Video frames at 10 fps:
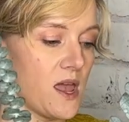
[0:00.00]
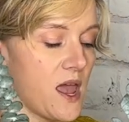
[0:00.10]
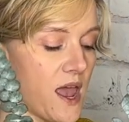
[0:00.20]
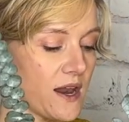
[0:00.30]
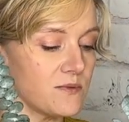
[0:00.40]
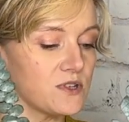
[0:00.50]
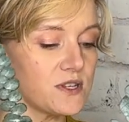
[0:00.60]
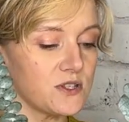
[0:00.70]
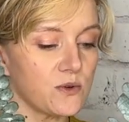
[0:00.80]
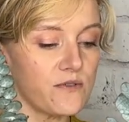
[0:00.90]
And I'm
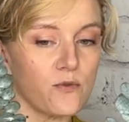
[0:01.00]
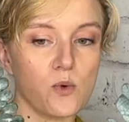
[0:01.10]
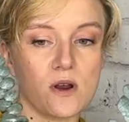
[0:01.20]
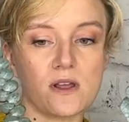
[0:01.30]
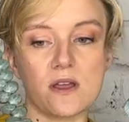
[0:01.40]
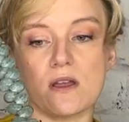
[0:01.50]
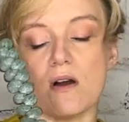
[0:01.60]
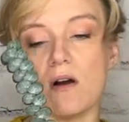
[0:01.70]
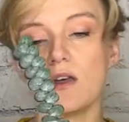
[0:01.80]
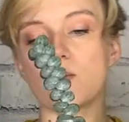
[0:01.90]
just sort of working
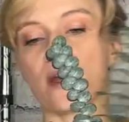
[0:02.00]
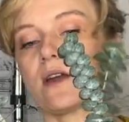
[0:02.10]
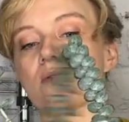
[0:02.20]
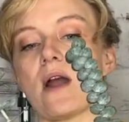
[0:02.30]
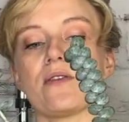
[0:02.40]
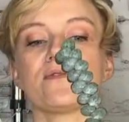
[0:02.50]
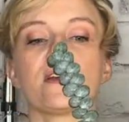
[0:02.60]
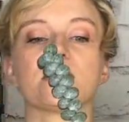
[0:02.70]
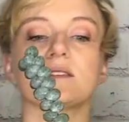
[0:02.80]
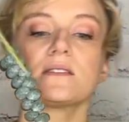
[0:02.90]
all the way around the
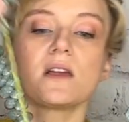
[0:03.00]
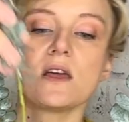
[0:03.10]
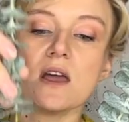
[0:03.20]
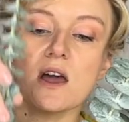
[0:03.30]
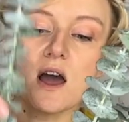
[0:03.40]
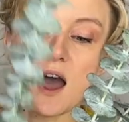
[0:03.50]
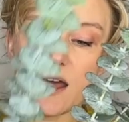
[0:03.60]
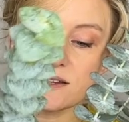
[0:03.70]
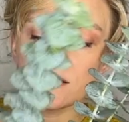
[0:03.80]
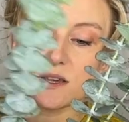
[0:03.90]
vase.
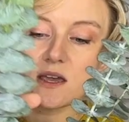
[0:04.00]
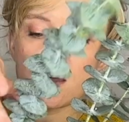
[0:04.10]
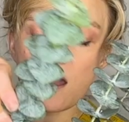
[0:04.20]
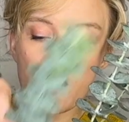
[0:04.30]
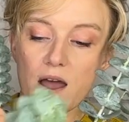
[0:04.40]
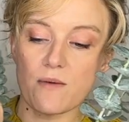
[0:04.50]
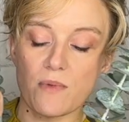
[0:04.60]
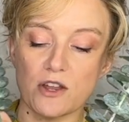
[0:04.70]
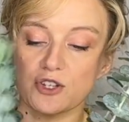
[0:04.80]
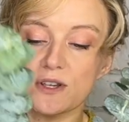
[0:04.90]
Honestly,
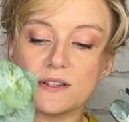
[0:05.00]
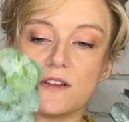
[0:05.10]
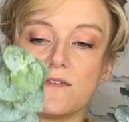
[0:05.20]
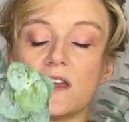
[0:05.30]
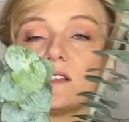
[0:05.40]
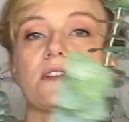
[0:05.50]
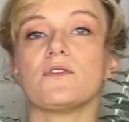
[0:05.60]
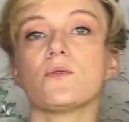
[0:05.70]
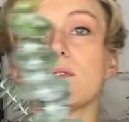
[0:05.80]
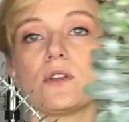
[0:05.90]
just a vase of
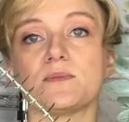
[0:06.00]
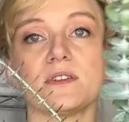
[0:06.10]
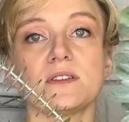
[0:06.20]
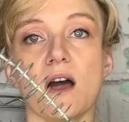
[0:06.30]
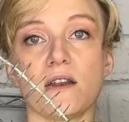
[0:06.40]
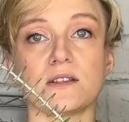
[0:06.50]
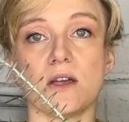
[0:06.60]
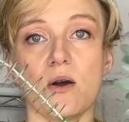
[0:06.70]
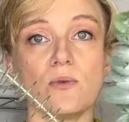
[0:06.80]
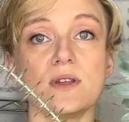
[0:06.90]
eucalyptus on its
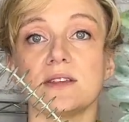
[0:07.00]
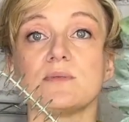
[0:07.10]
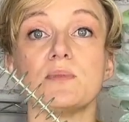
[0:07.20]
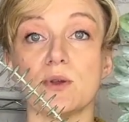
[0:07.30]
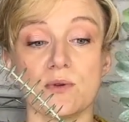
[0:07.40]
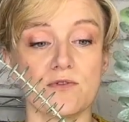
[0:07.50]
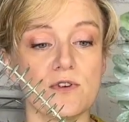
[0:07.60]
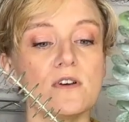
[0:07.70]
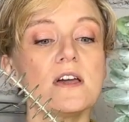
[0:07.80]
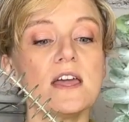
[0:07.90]
own is
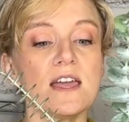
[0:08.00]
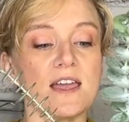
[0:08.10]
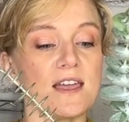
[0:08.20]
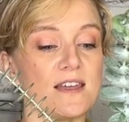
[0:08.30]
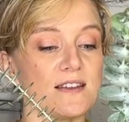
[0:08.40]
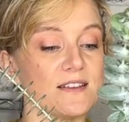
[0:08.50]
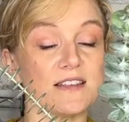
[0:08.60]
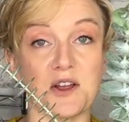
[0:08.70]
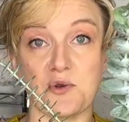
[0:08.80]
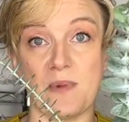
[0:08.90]
beautiful. It is
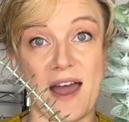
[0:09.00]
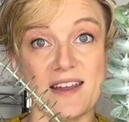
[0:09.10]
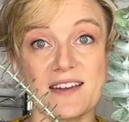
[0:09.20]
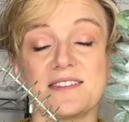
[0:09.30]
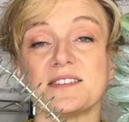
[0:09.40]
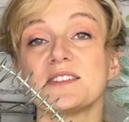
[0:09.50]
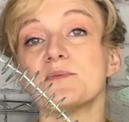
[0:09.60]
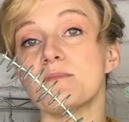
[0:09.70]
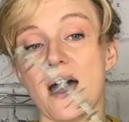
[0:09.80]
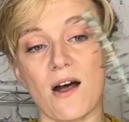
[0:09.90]
aromatic. The
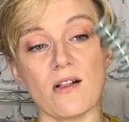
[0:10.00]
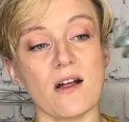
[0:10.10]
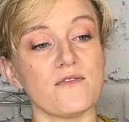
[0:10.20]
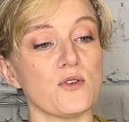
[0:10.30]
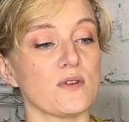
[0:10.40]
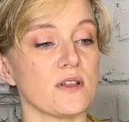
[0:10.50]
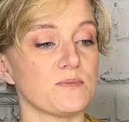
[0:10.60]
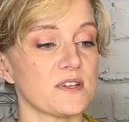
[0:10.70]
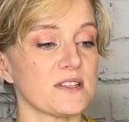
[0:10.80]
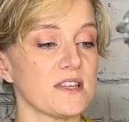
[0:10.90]
smell of
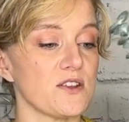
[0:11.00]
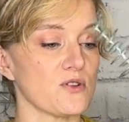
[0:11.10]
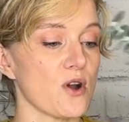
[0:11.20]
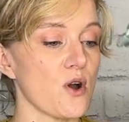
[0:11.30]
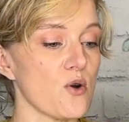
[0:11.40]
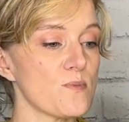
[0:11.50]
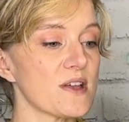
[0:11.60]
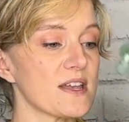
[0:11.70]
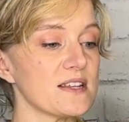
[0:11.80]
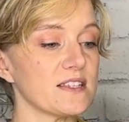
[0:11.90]
eucalyptus in your home
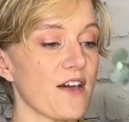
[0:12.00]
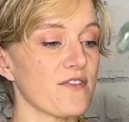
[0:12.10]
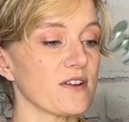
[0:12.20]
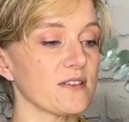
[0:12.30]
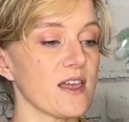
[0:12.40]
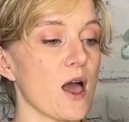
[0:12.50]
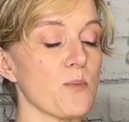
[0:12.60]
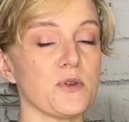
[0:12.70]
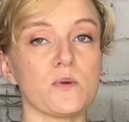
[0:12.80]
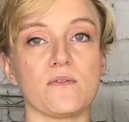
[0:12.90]
can definitely
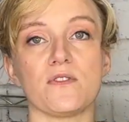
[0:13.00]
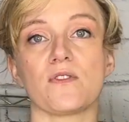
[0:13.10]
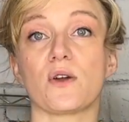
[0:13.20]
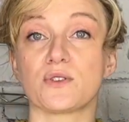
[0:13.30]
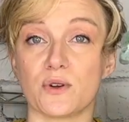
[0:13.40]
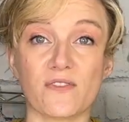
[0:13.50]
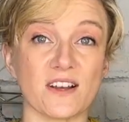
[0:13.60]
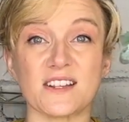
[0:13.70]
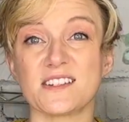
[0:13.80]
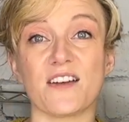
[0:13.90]
help you if you've sort of got a
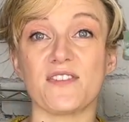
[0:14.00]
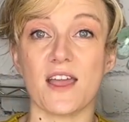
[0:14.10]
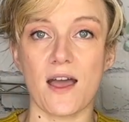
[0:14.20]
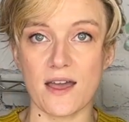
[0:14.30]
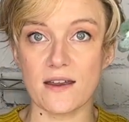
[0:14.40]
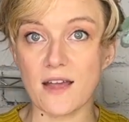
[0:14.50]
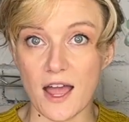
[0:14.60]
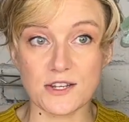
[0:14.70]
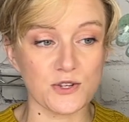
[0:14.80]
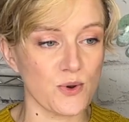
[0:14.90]
stuffy head. I
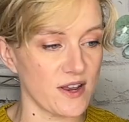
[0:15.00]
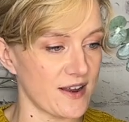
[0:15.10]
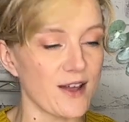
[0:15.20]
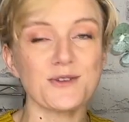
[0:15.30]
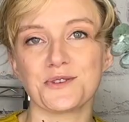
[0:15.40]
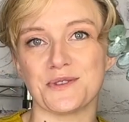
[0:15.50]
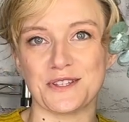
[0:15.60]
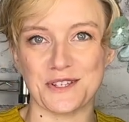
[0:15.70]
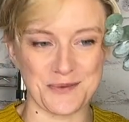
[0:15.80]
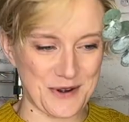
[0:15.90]
do right now, so this
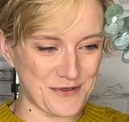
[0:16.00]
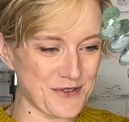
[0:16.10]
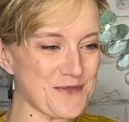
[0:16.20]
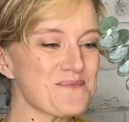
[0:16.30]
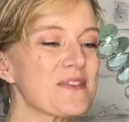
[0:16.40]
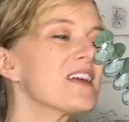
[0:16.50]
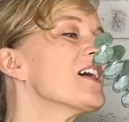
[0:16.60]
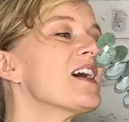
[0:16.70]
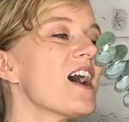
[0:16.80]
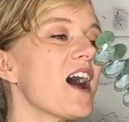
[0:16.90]
is wonderful.
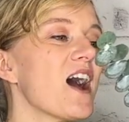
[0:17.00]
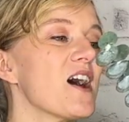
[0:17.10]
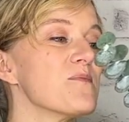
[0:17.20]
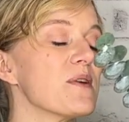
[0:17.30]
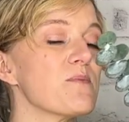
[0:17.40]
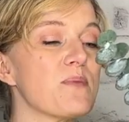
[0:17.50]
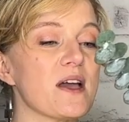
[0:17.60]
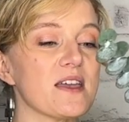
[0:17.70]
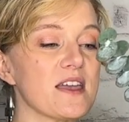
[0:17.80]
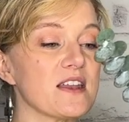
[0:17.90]

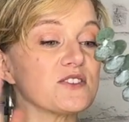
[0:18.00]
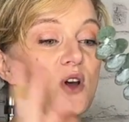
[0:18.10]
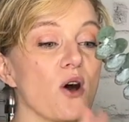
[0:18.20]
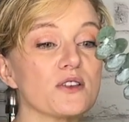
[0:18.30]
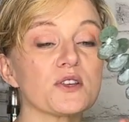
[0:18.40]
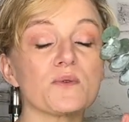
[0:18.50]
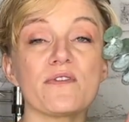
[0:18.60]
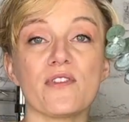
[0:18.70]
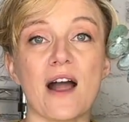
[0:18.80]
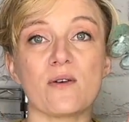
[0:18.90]
But it is also a
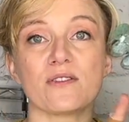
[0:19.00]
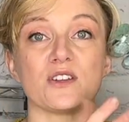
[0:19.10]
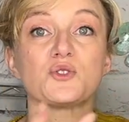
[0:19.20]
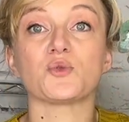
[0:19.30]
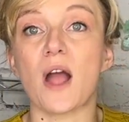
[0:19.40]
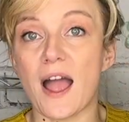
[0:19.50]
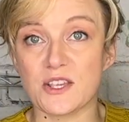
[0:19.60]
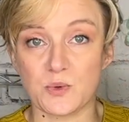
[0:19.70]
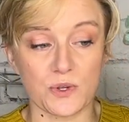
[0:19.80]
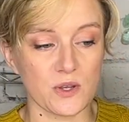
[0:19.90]
flower that
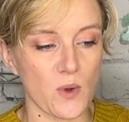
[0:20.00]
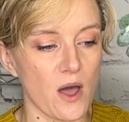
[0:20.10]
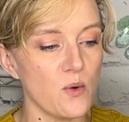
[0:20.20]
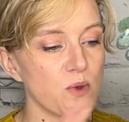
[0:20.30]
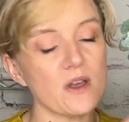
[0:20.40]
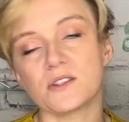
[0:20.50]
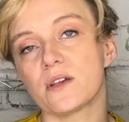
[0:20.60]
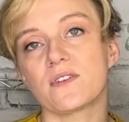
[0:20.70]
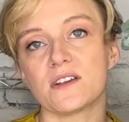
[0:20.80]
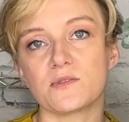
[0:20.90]
dries really well. We also
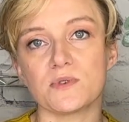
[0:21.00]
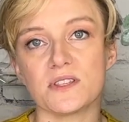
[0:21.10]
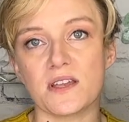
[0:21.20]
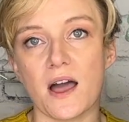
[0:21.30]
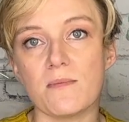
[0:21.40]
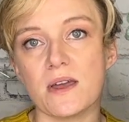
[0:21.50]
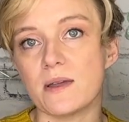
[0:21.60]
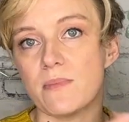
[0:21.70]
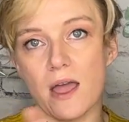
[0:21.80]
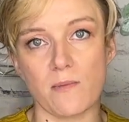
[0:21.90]
have customers that come in and
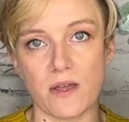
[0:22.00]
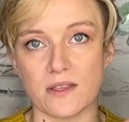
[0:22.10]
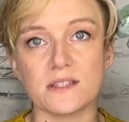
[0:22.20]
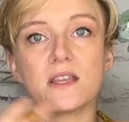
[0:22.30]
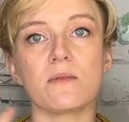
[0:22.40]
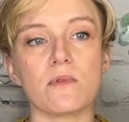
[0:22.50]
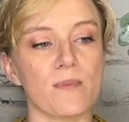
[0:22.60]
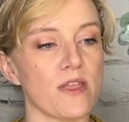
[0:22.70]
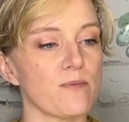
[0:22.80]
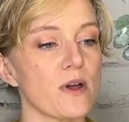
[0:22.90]
buy it by the stem or
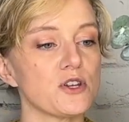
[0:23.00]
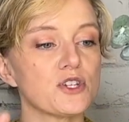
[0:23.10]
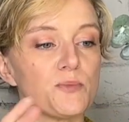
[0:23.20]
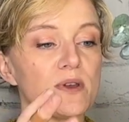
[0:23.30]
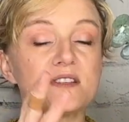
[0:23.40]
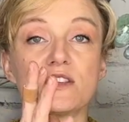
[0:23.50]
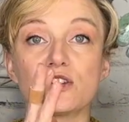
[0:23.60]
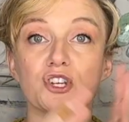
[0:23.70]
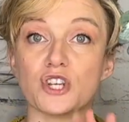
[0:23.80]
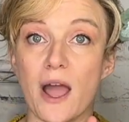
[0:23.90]
by the bunch to place in their
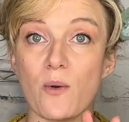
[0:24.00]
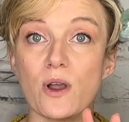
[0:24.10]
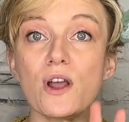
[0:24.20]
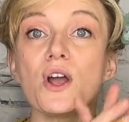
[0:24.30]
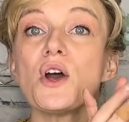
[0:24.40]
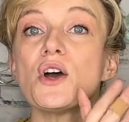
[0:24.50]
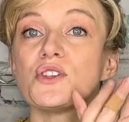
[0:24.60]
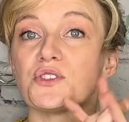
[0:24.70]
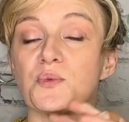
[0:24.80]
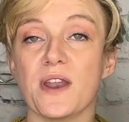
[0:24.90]
shower.
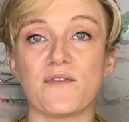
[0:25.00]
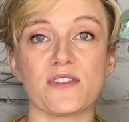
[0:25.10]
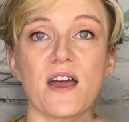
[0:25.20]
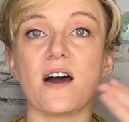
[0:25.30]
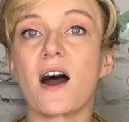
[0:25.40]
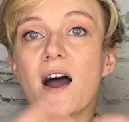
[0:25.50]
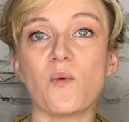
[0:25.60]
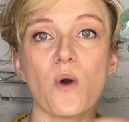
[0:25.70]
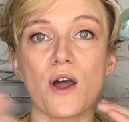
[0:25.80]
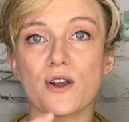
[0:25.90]
So whenever that hot
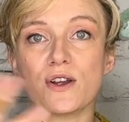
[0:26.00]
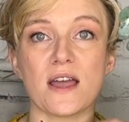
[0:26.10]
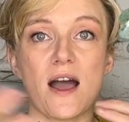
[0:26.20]
water